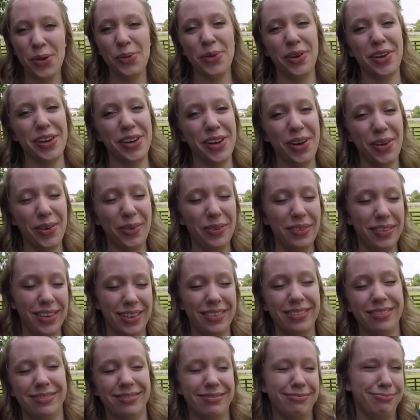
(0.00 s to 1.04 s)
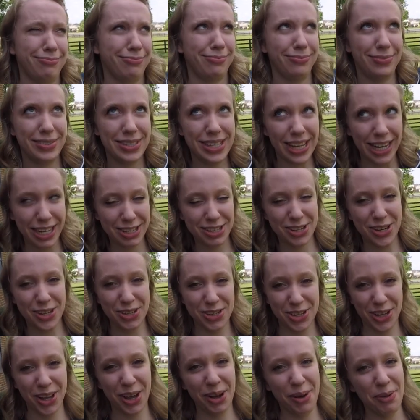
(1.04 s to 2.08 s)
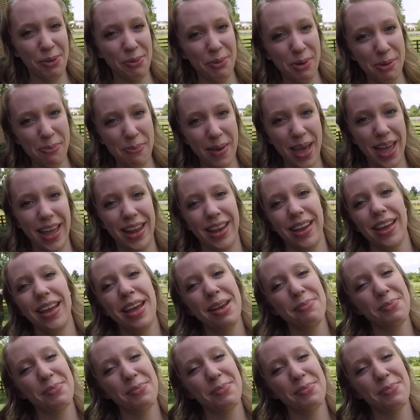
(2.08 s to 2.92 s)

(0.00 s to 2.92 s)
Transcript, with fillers: Who would have known six years ago when we met,